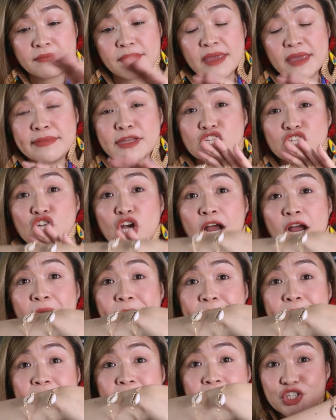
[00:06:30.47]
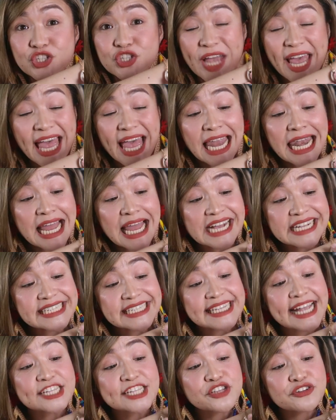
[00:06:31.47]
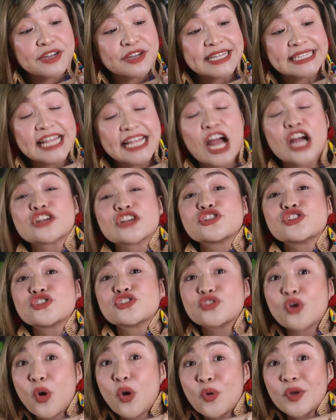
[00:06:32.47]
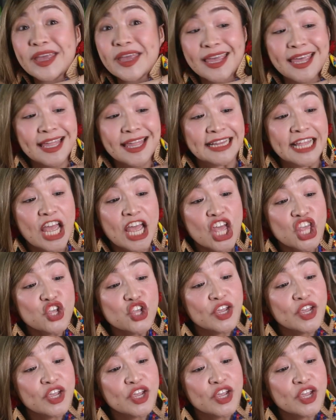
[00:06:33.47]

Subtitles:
Maybe charm. Shell accessories are so in.